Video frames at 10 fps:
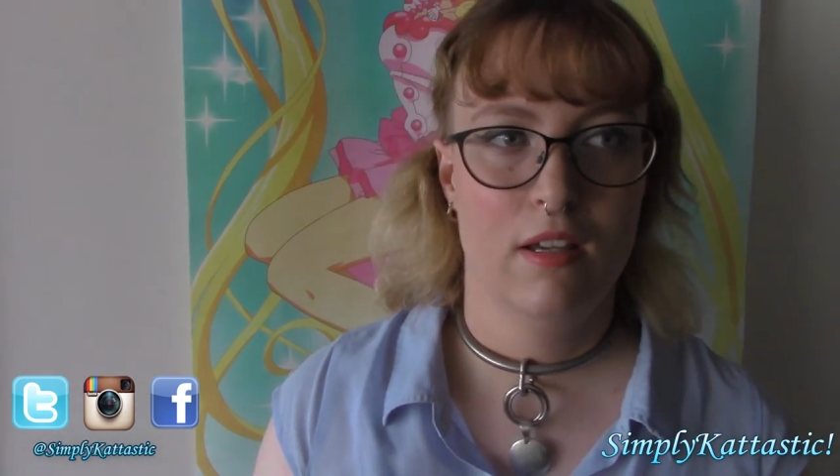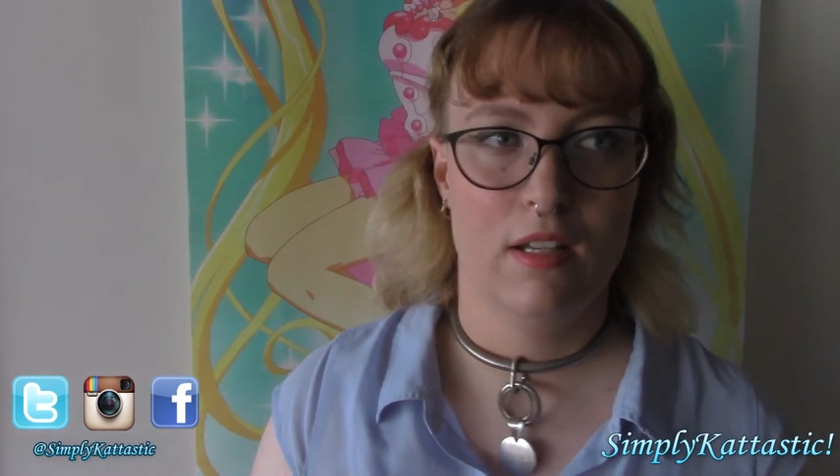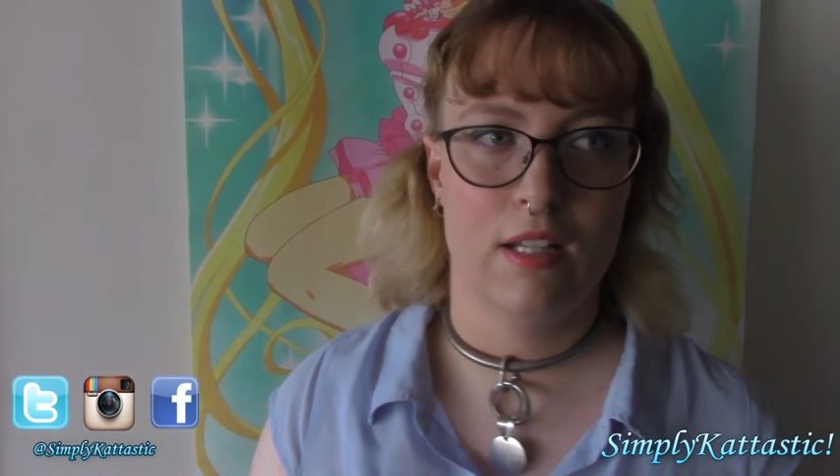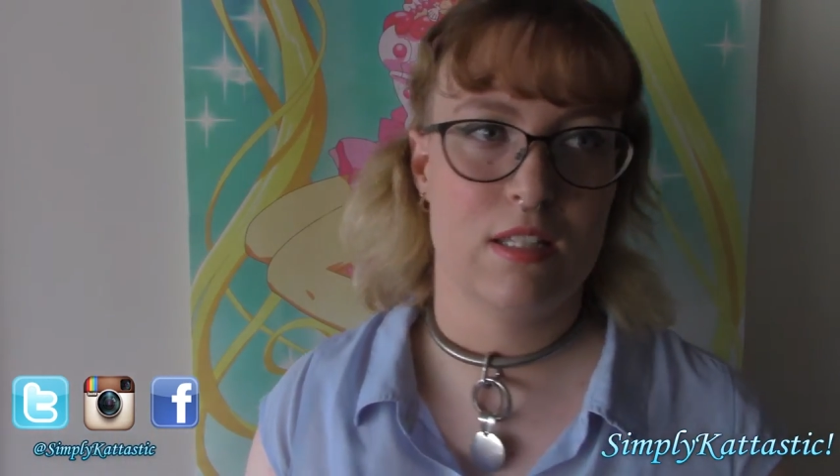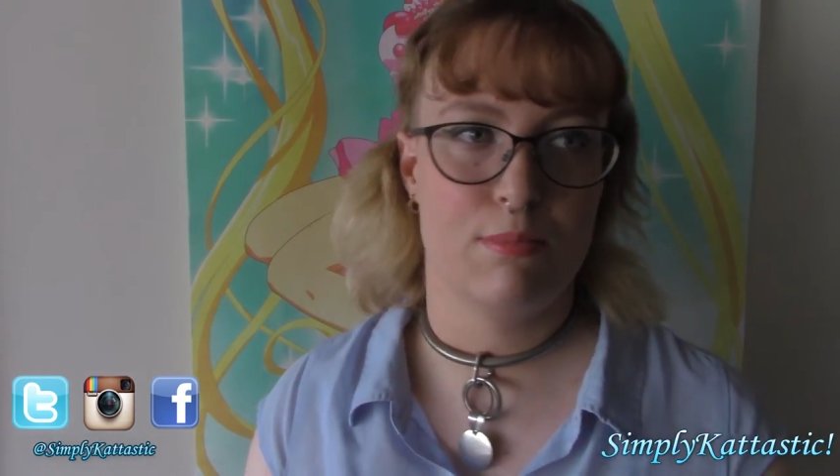
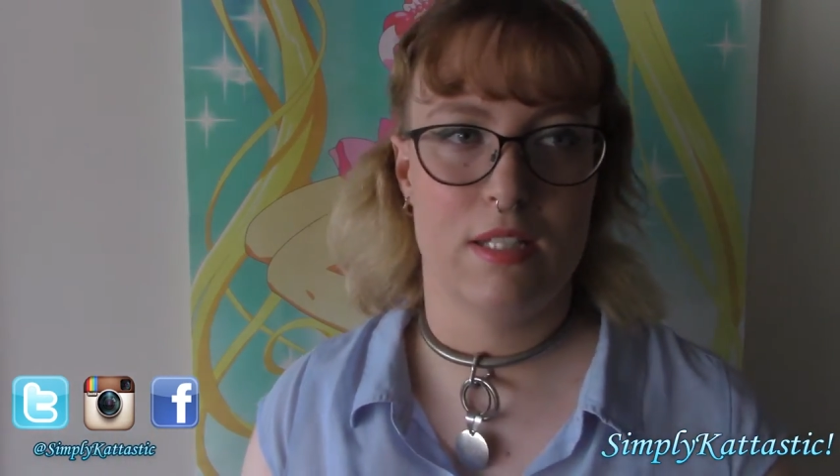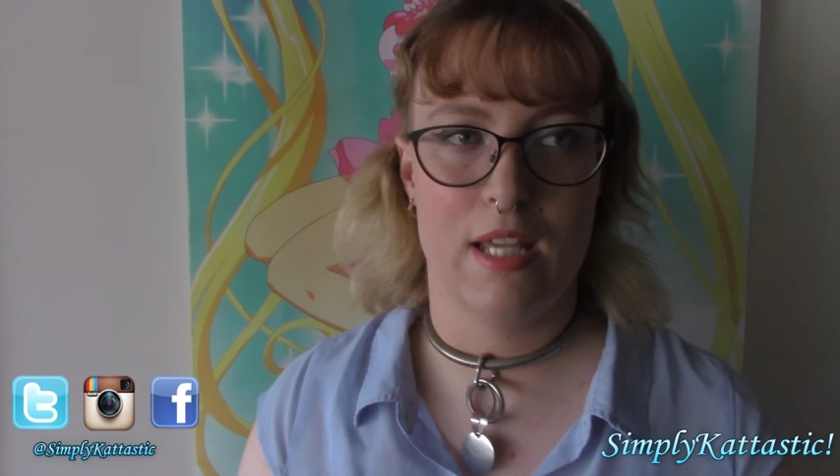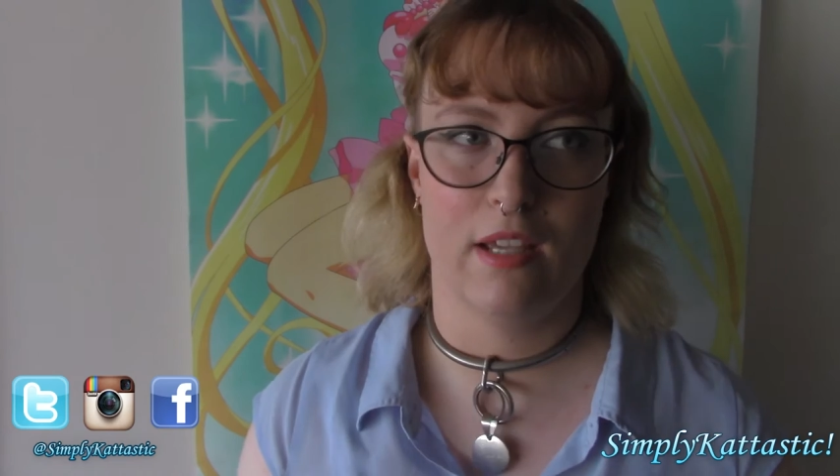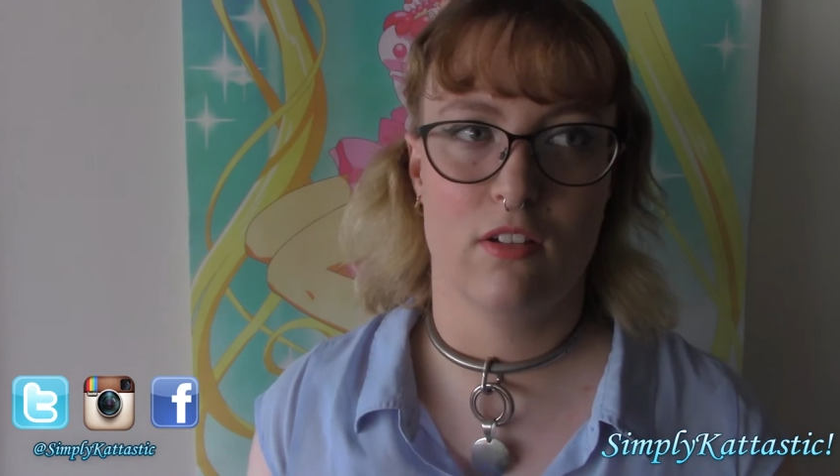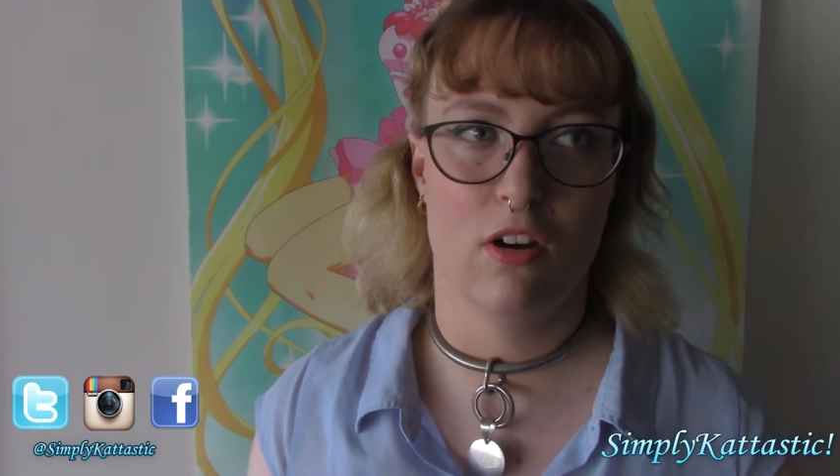needs to be
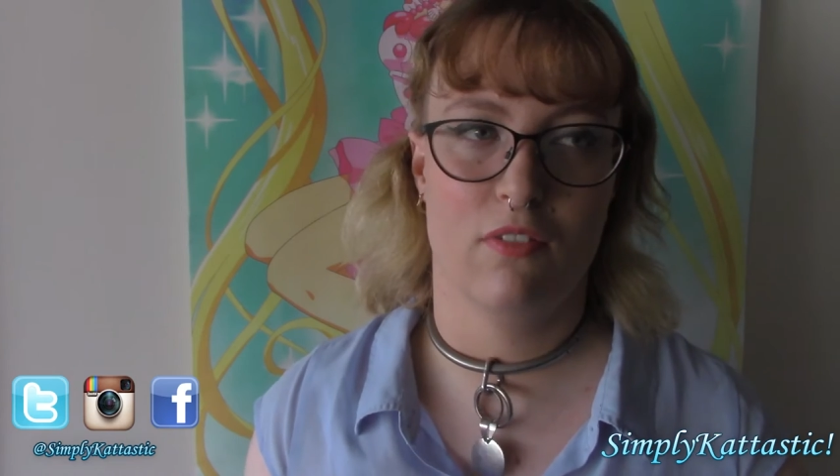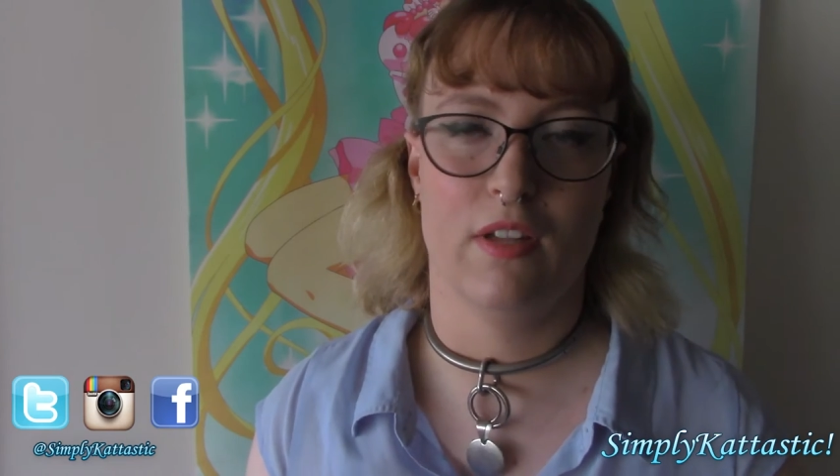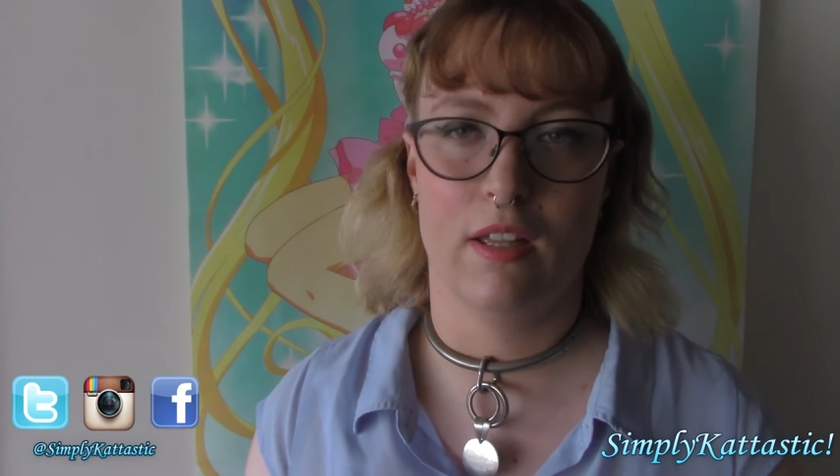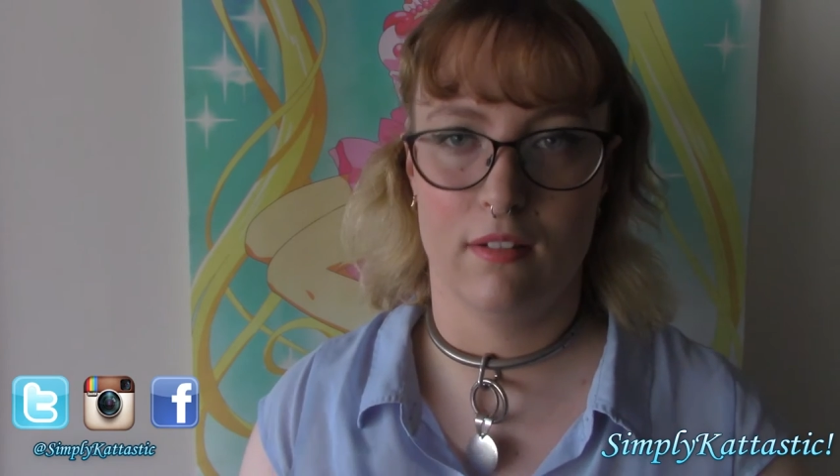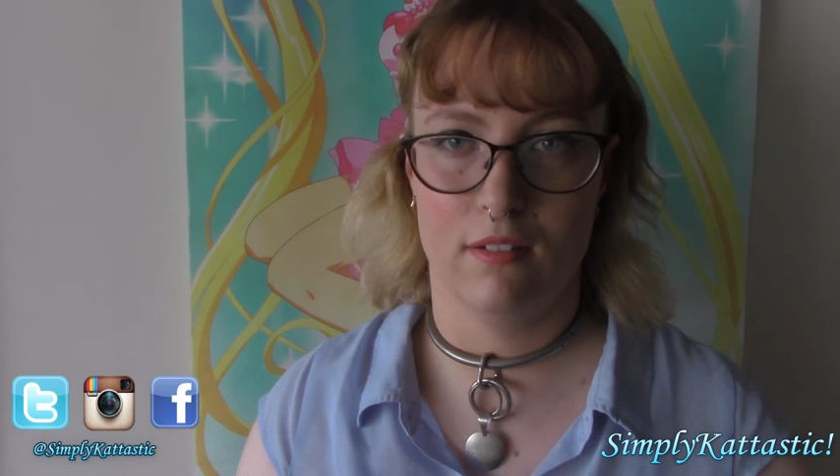taken off,
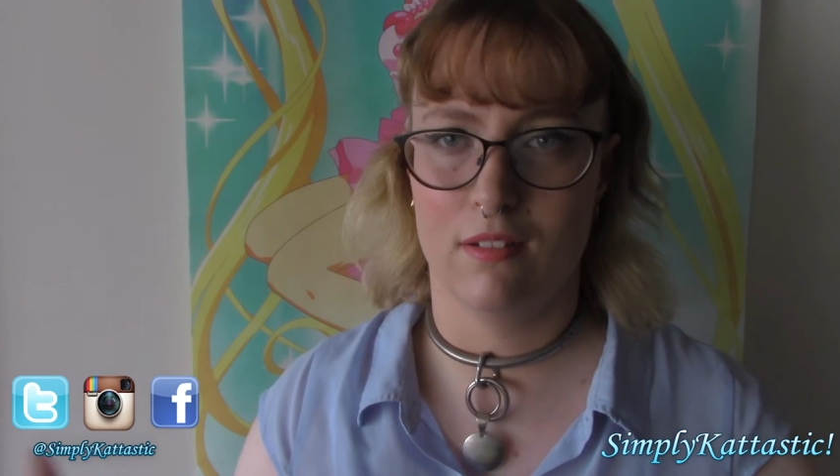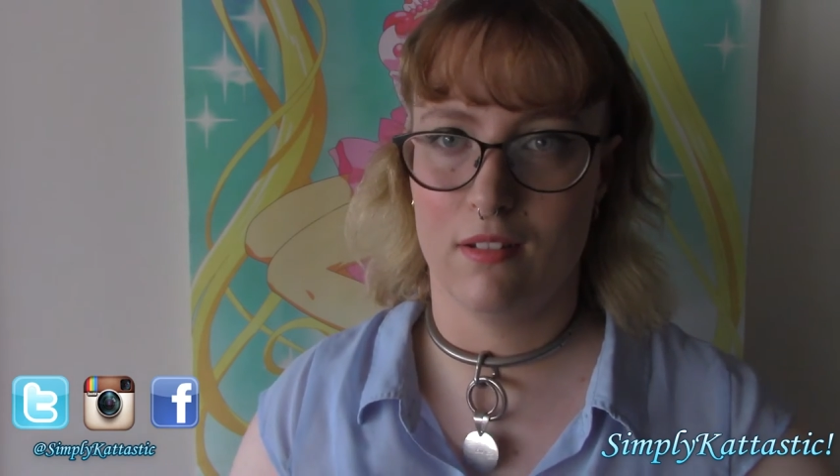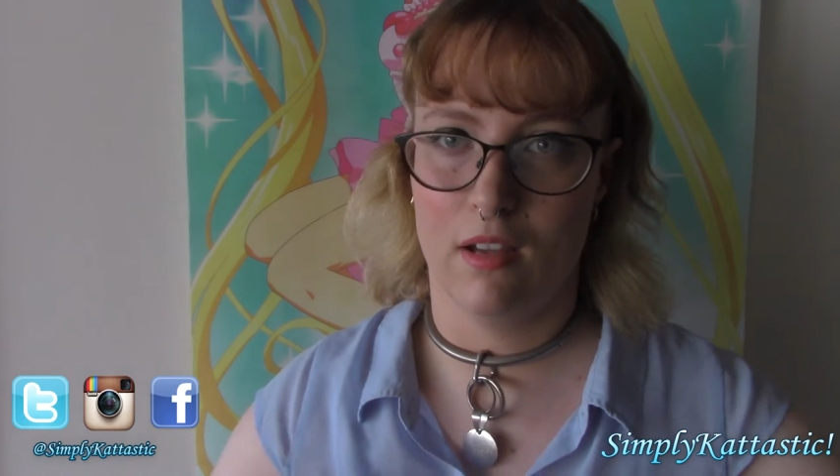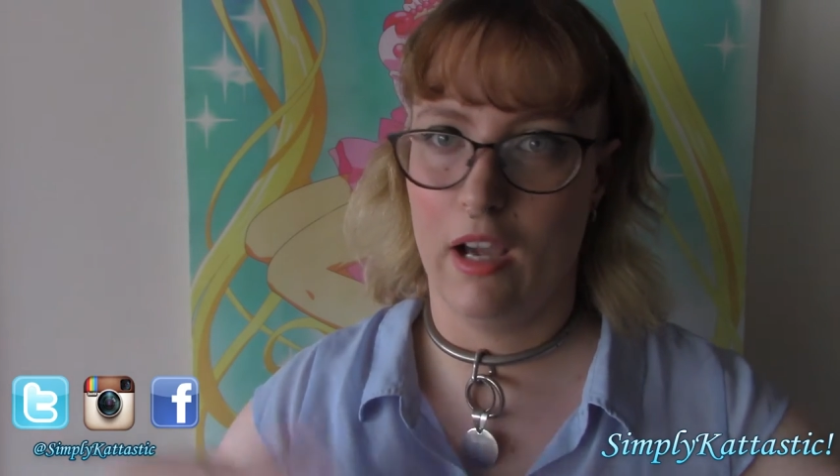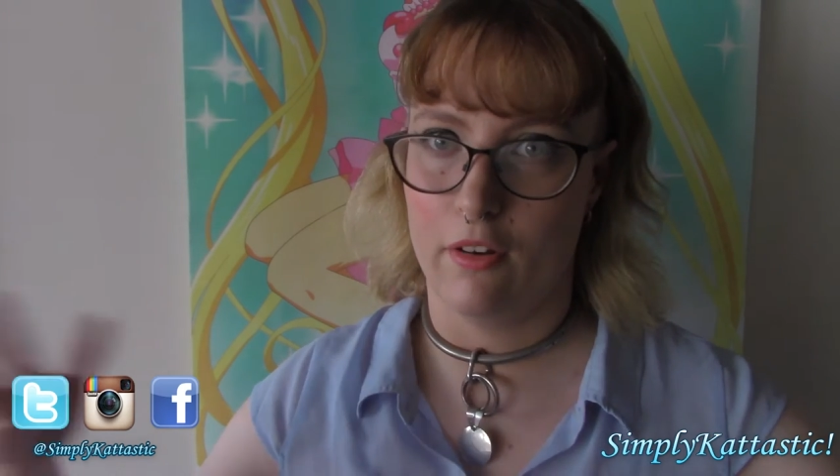
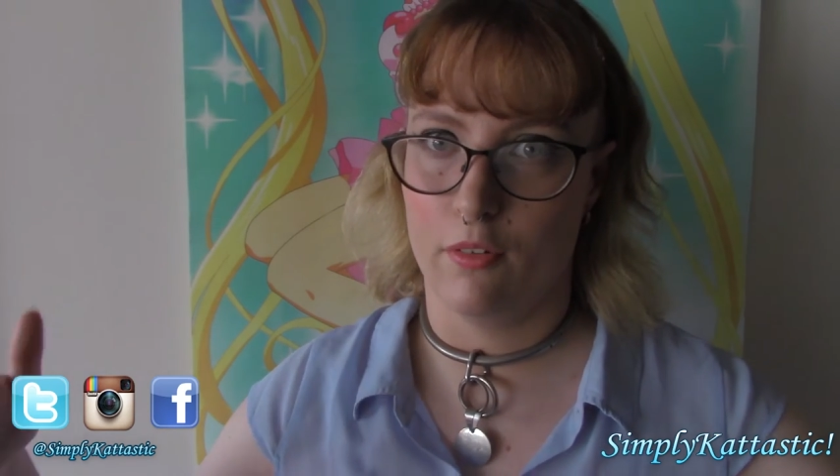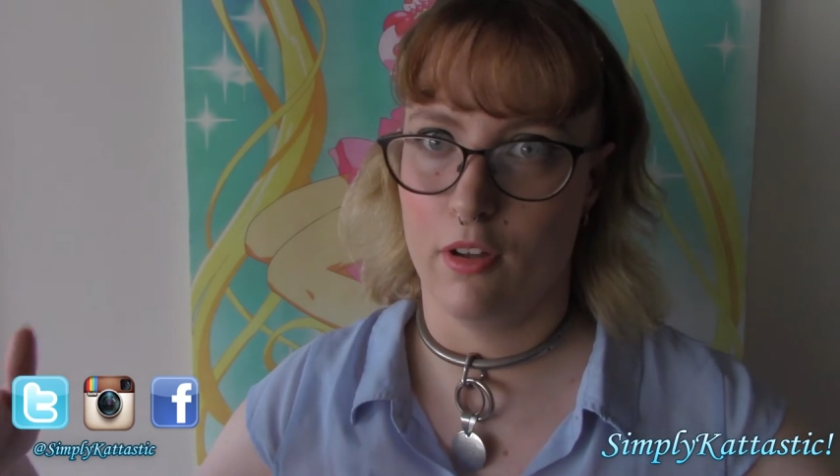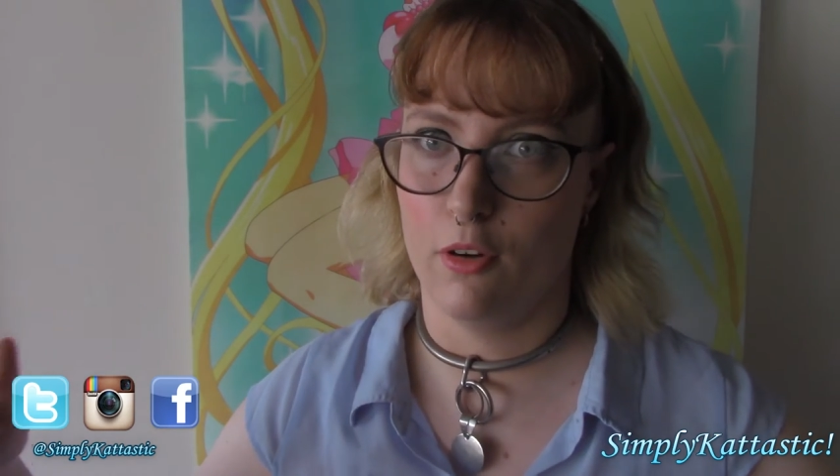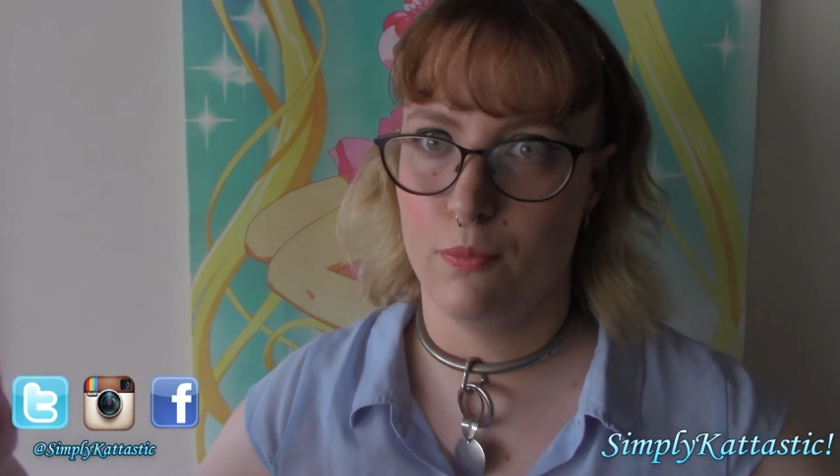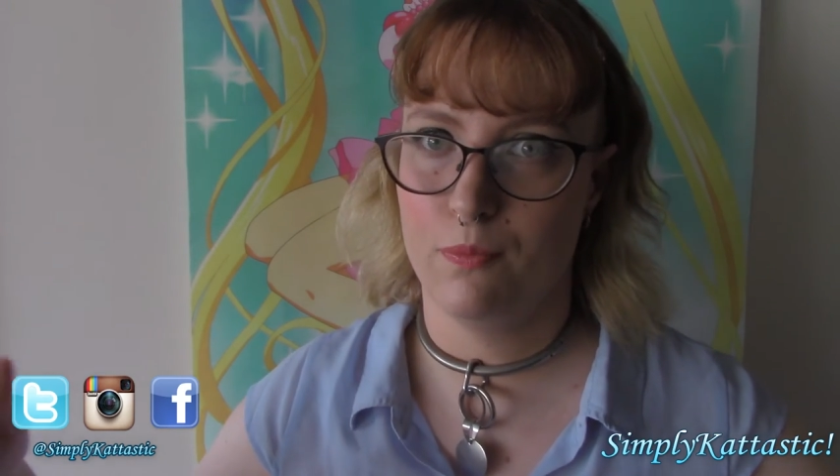and I don't
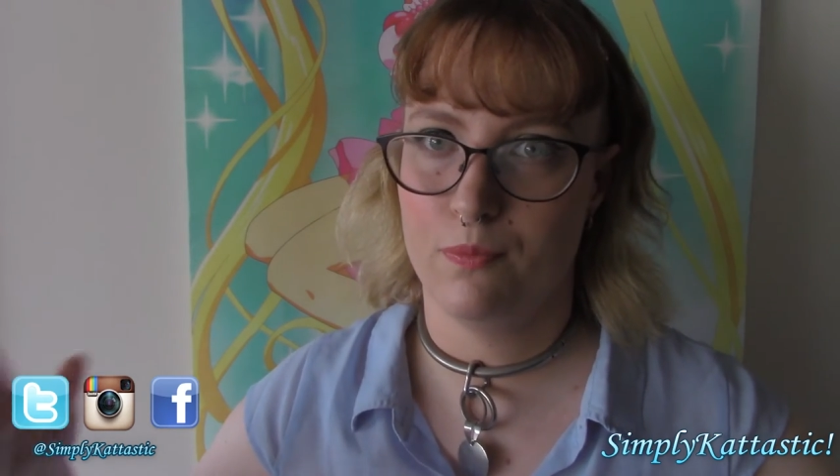know.